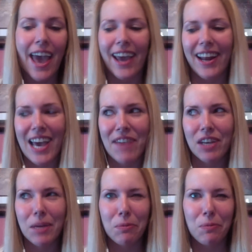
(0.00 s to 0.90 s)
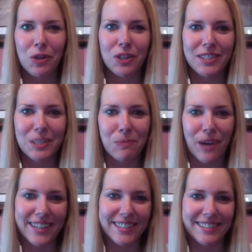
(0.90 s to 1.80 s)
And I have a couple more
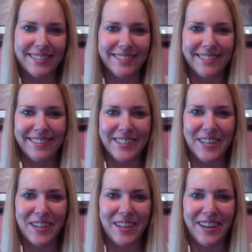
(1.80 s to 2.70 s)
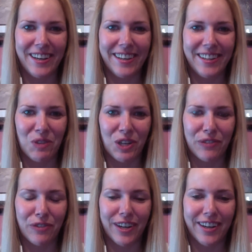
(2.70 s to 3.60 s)
surprises in the
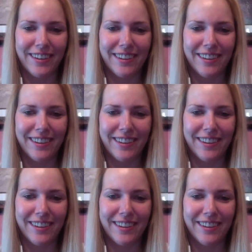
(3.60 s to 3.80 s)
works for you.